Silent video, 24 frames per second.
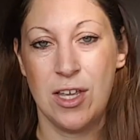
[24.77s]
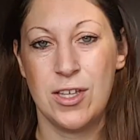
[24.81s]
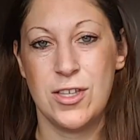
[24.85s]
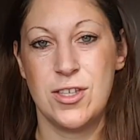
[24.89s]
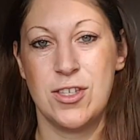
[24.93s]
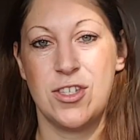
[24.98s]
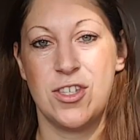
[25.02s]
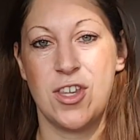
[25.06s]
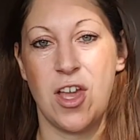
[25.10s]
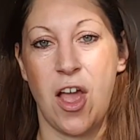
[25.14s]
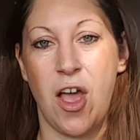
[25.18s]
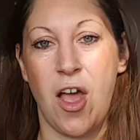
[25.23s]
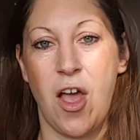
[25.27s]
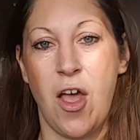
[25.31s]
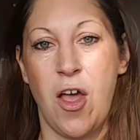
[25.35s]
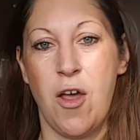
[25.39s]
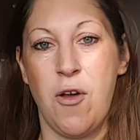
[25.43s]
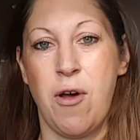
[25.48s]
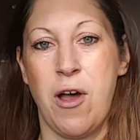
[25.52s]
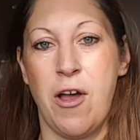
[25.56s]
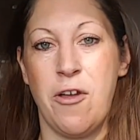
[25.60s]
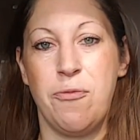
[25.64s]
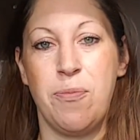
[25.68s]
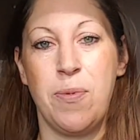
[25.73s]
So
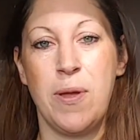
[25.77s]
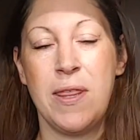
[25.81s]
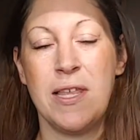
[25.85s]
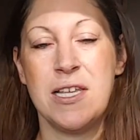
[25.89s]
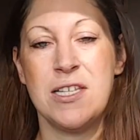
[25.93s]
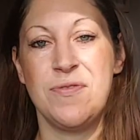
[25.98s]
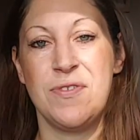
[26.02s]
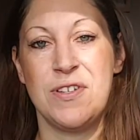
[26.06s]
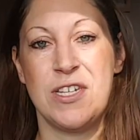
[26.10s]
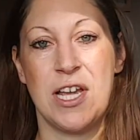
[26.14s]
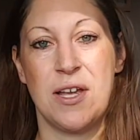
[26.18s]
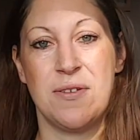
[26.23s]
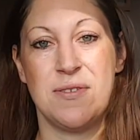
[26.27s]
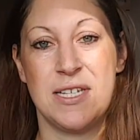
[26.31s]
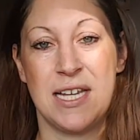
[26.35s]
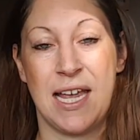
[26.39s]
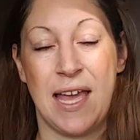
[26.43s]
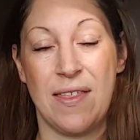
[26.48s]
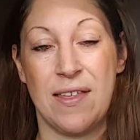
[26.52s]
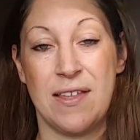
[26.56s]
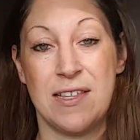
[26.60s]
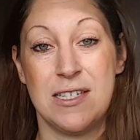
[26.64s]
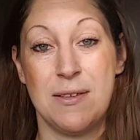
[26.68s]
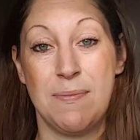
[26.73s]
I've put this video
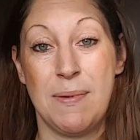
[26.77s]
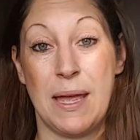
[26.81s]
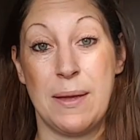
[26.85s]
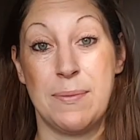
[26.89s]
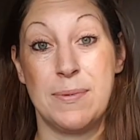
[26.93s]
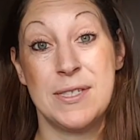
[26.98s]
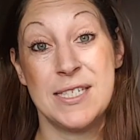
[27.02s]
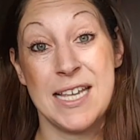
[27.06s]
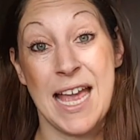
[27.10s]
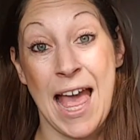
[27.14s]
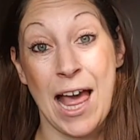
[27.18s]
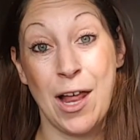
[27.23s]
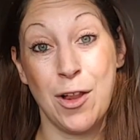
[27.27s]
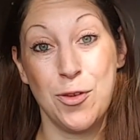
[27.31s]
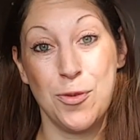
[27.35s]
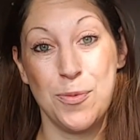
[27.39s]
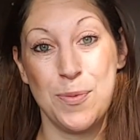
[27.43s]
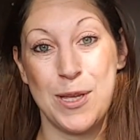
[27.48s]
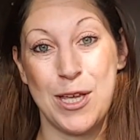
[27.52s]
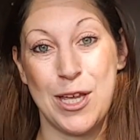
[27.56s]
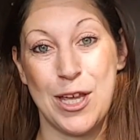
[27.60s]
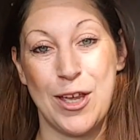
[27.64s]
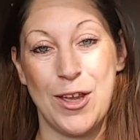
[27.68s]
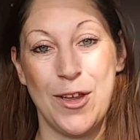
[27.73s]
together to be able to
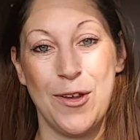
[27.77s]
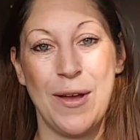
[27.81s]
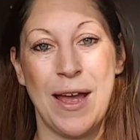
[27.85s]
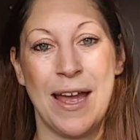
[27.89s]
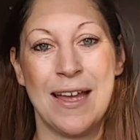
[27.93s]
help you,